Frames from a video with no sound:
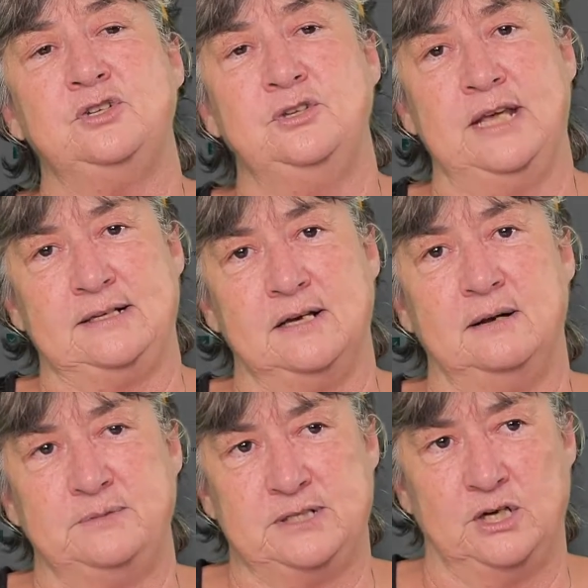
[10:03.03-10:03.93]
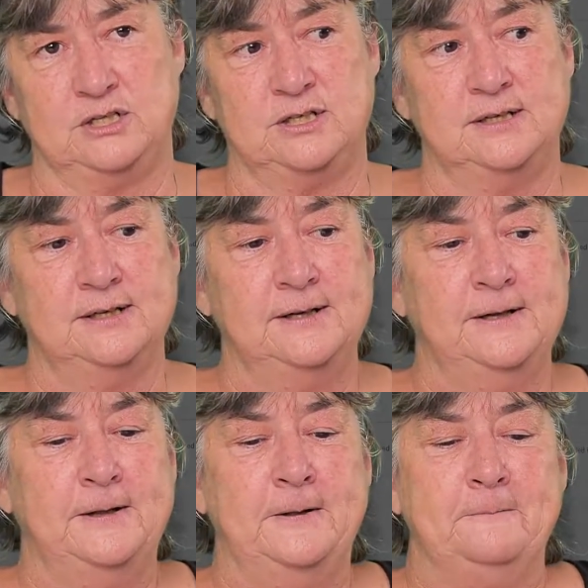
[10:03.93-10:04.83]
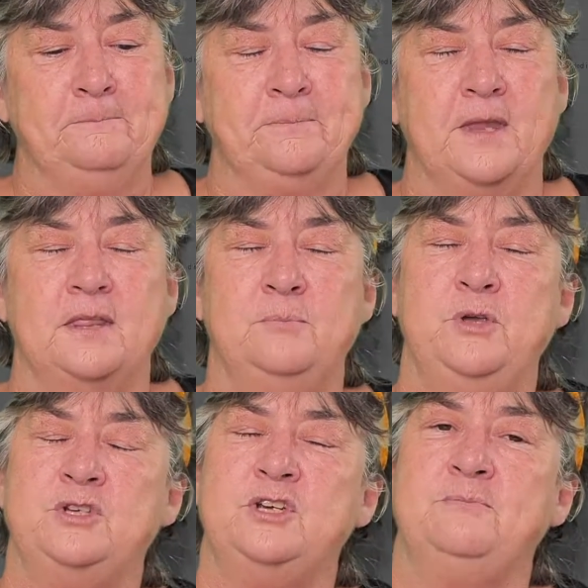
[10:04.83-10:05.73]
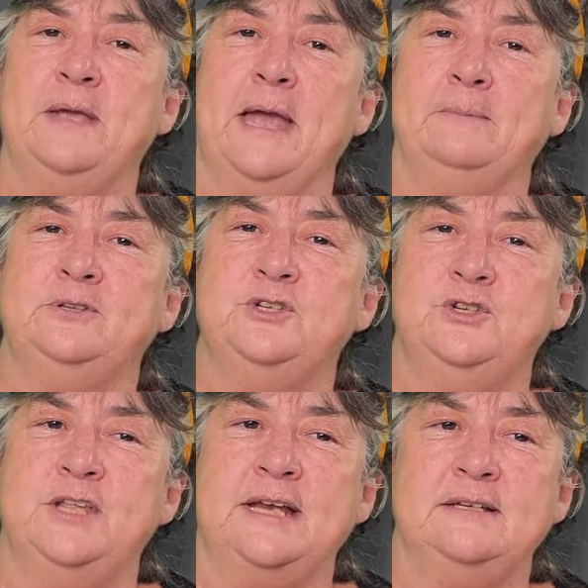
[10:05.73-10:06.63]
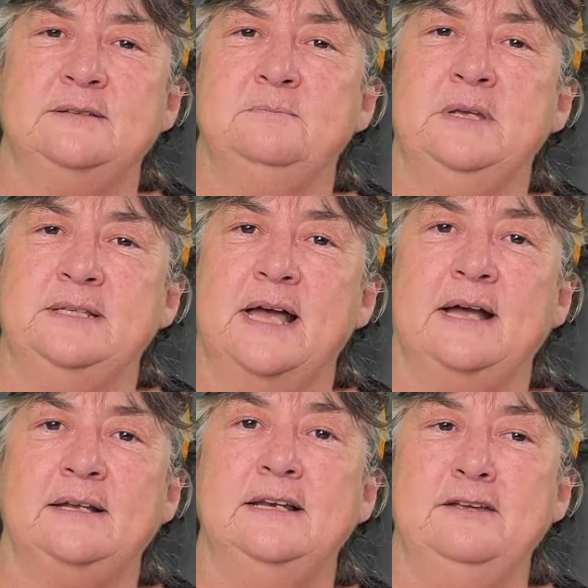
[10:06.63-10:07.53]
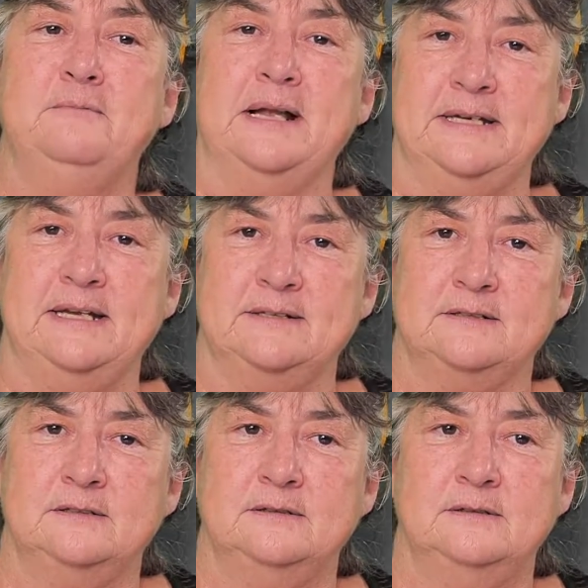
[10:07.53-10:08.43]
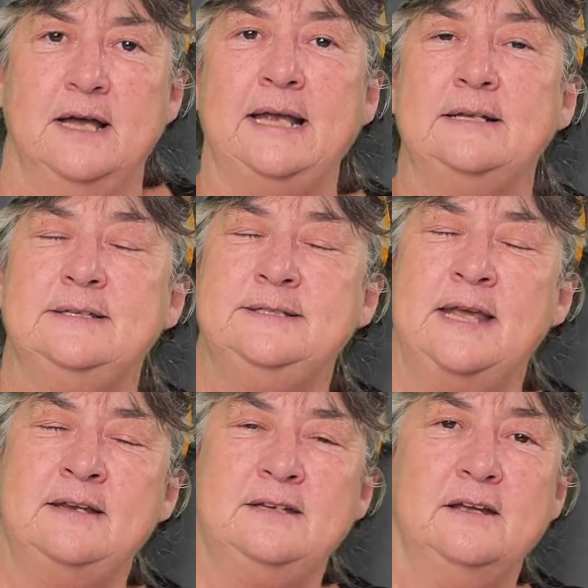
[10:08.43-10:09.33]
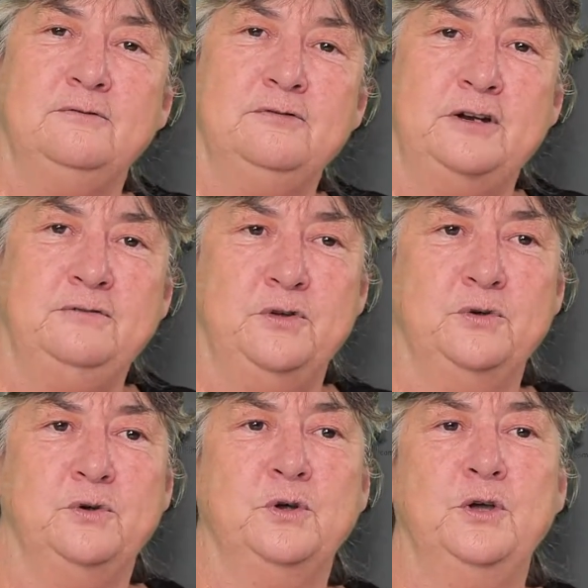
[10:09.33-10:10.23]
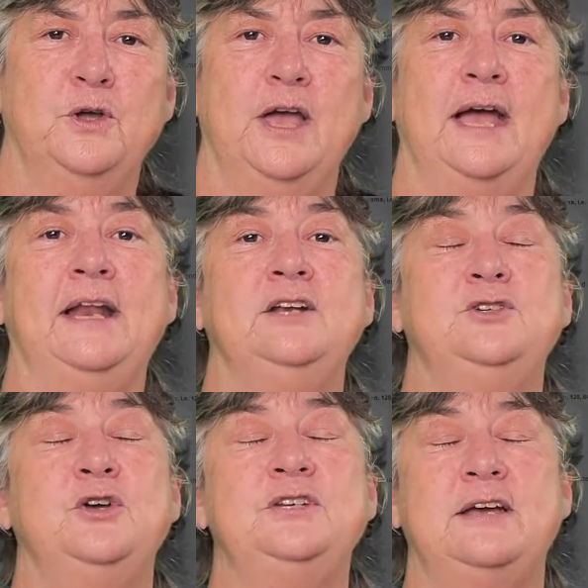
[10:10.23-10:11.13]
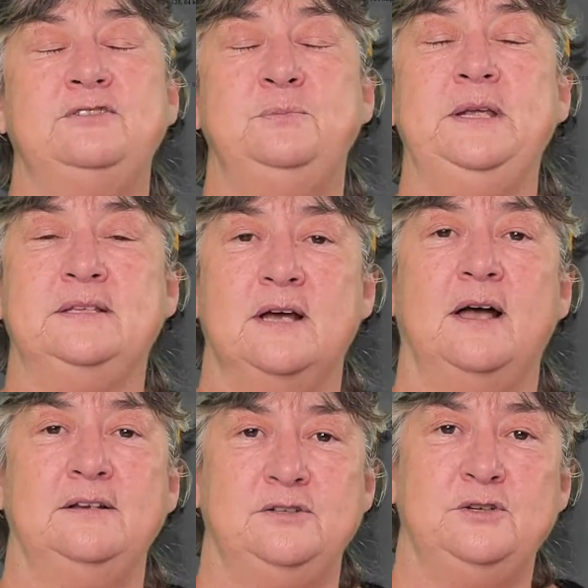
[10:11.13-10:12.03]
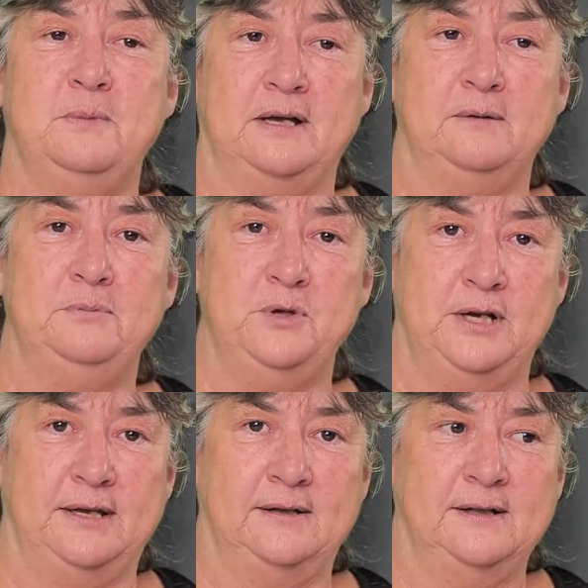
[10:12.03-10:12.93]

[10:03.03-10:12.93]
to their time slot. The beauty of being able to do that is it means I can leave my desk. I can stand here in front of you, and I don't have to be tied to my computer.